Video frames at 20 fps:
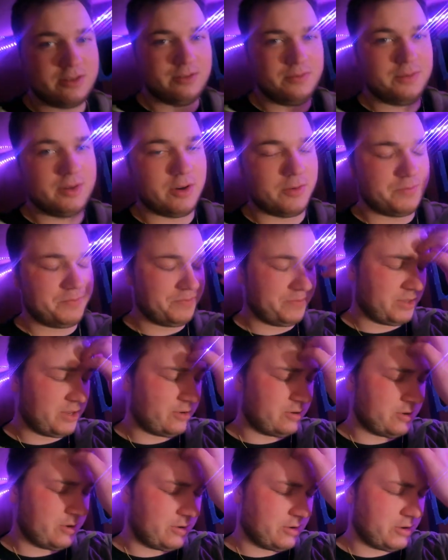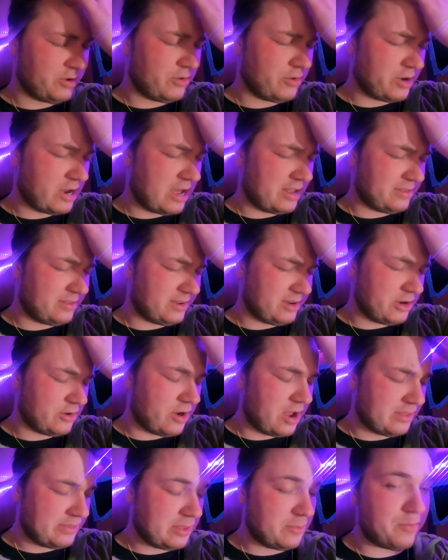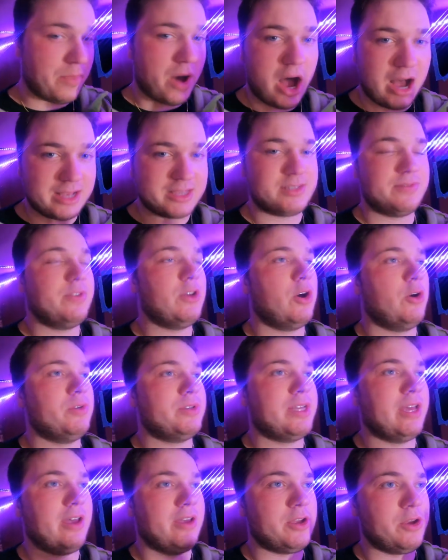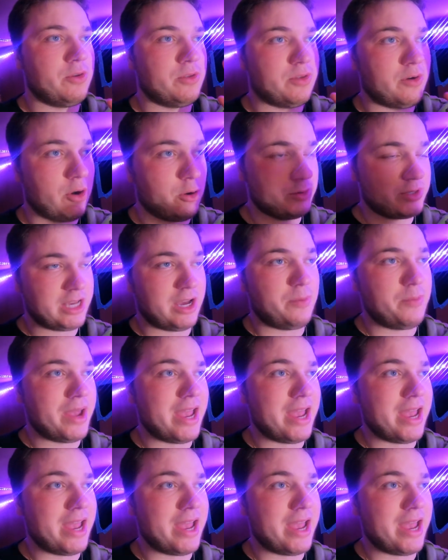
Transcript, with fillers: No, no, no, no. You're not. You're not the boss of the hotel. You're the hotel